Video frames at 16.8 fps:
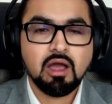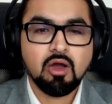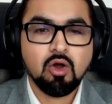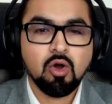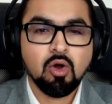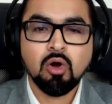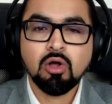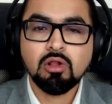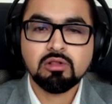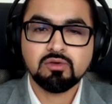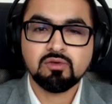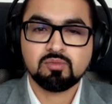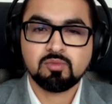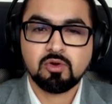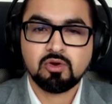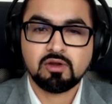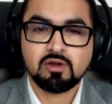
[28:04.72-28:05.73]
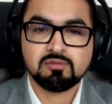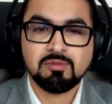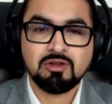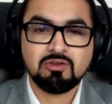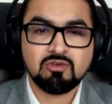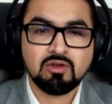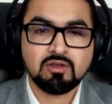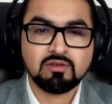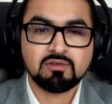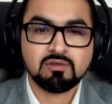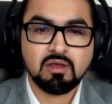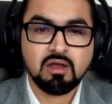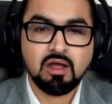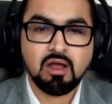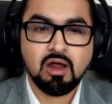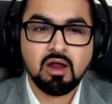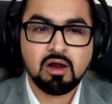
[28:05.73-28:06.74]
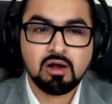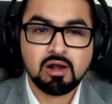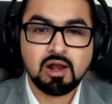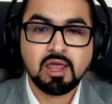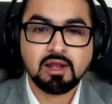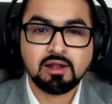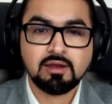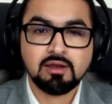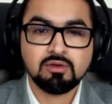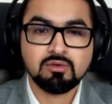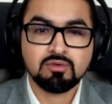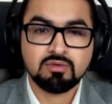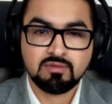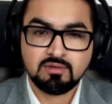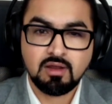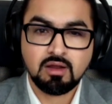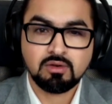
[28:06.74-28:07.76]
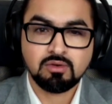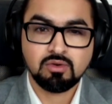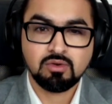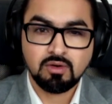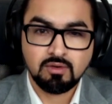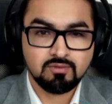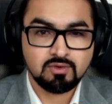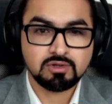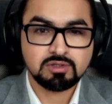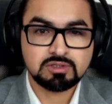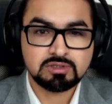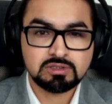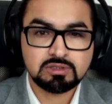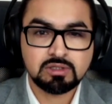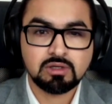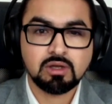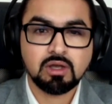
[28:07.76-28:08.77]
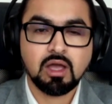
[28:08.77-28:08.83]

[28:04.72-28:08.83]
All those progress metrics are likely to start to reverse.